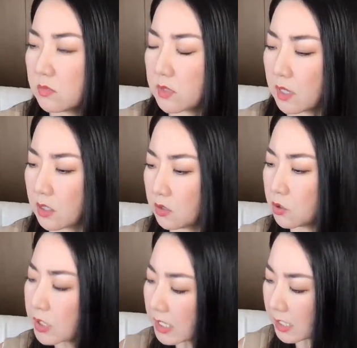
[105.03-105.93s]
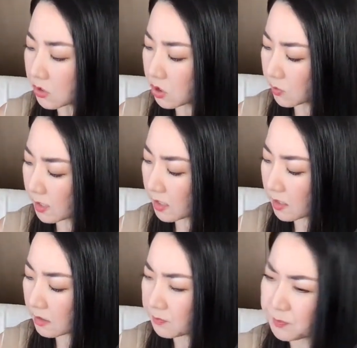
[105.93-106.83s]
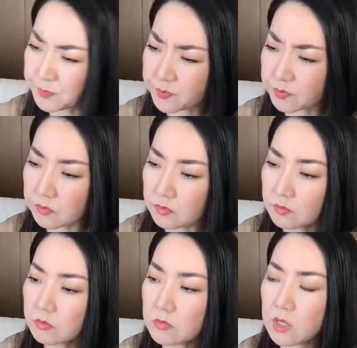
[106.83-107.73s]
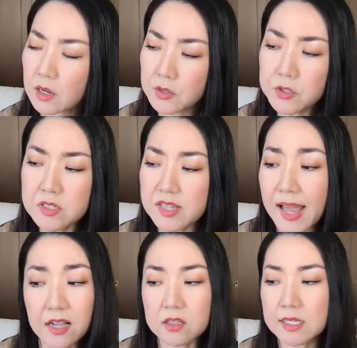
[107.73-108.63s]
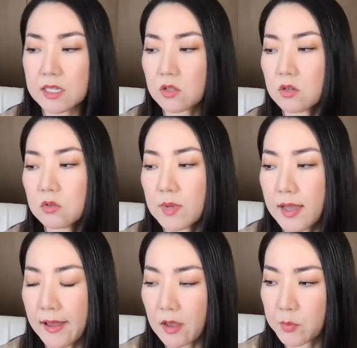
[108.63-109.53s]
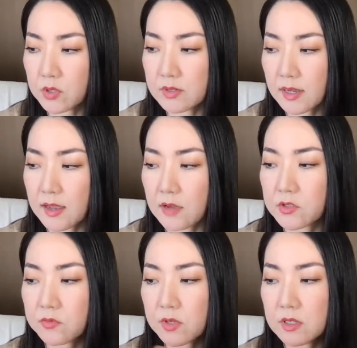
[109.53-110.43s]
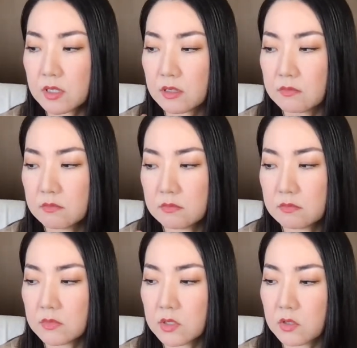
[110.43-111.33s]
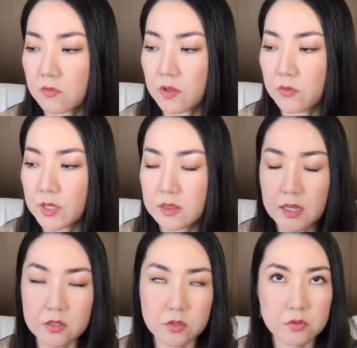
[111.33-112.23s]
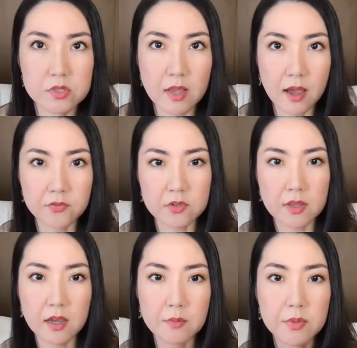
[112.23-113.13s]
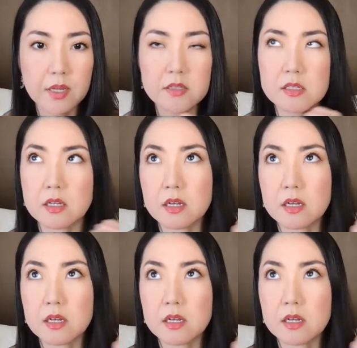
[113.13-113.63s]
like looking into it. I don't exactly know what happened. I haven't really, following that news after that. But